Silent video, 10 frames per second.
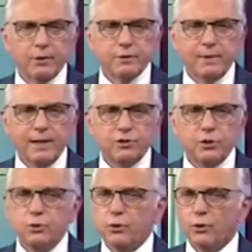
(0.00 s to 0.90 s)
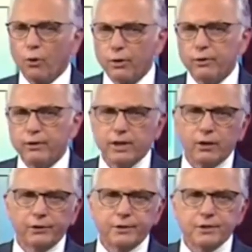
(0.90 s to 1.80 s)
which means you could order the
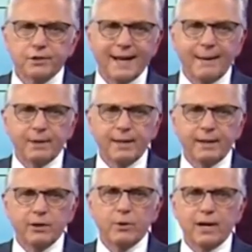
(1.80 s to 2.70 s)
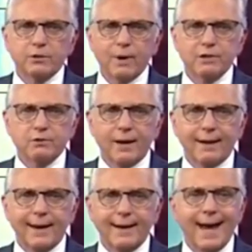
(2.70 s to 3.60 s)
altered salmon in a U.S.
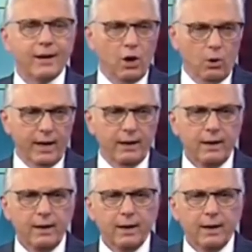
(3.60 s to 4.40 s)
restaurant and not know it.